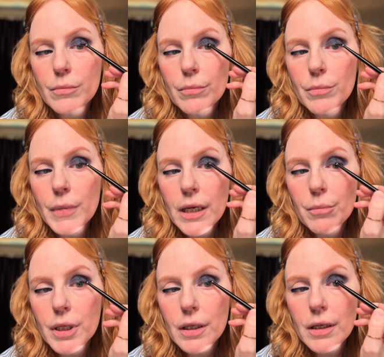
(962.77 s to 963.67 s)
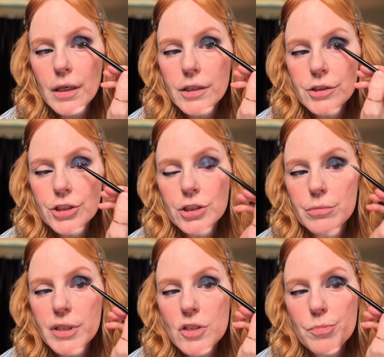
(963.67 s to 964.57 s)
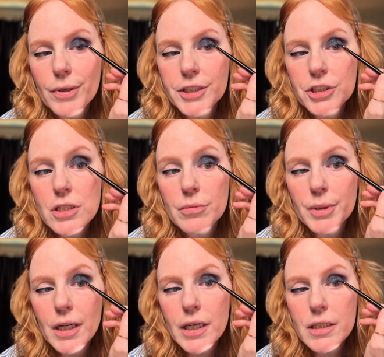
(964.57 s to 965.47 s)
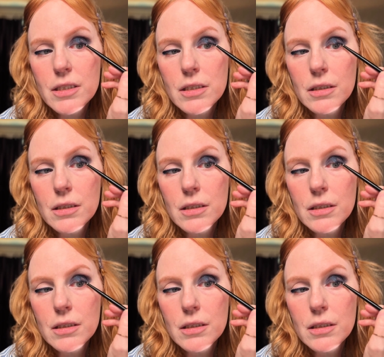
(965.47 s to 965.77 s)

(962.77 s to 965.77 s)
Maybe I just shouldn't be as precious about it.